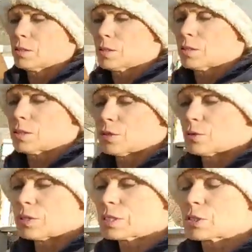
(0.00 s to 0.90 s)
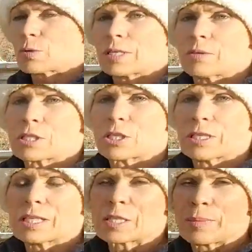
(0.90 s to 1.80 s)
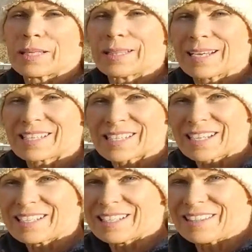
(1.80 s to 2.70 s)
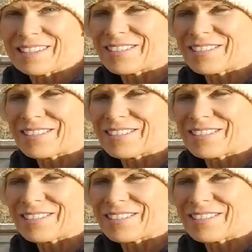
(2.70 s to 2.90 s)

So this is what I was trying to explain last night in the